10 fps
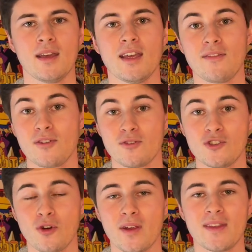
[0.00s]
If you
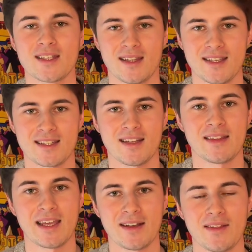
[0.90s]
enjoyed this lesson at
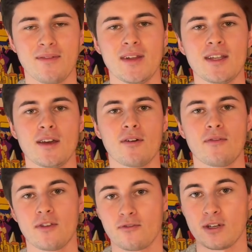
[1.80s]
the end of the video,
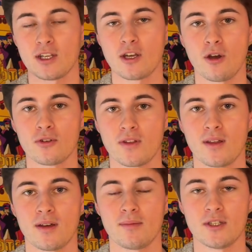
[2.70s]
feel free to go to
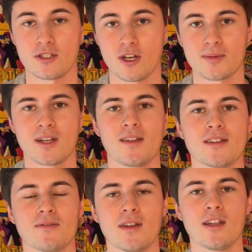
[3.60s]
the description of
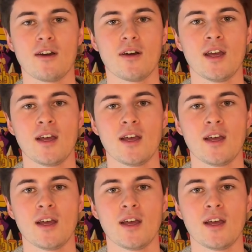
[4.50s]
this video.